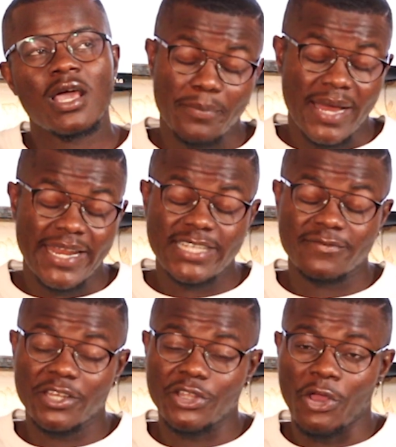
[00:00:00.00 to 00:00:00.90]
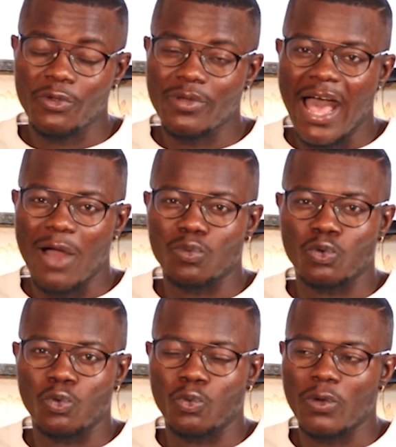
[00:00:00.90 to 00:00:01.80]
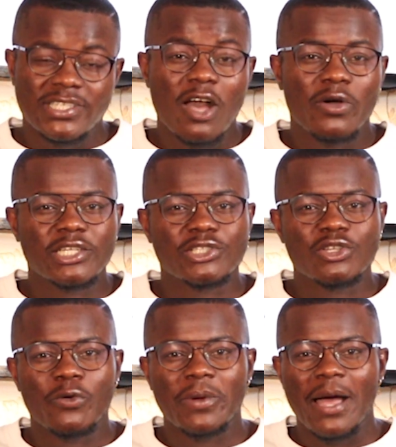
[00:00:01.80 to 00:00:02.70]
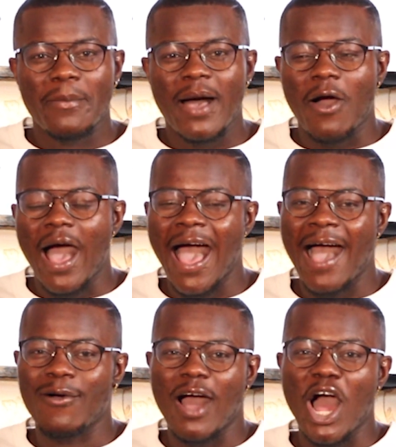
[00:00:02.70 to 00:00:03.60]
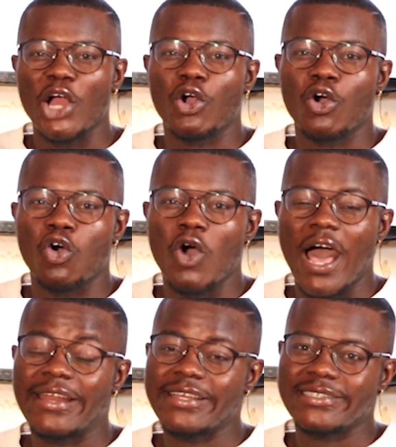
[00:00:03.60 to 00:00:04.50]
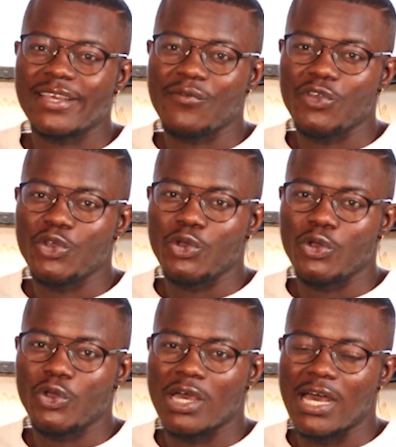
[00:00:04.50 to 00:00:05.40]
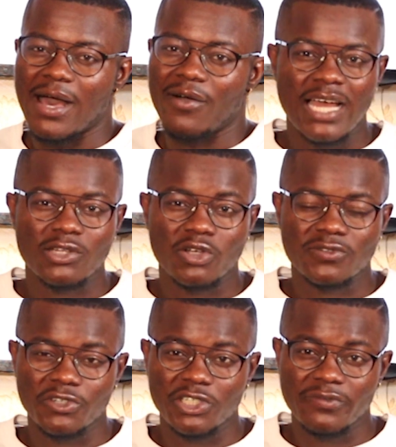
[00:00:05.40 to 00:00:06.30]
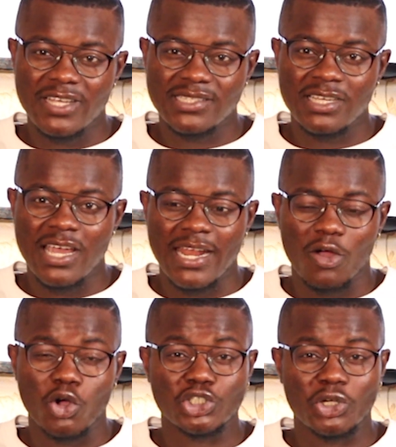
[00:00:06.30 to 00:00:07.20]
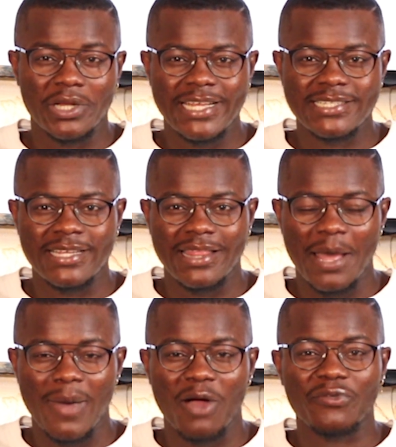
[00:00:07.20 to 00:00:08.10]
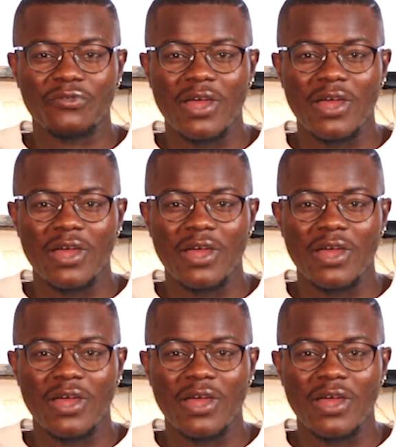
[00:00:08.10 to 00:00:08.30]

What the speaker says: in my next video, I will tell a story about how I got an interview at Oxford University, and I got shortlisted among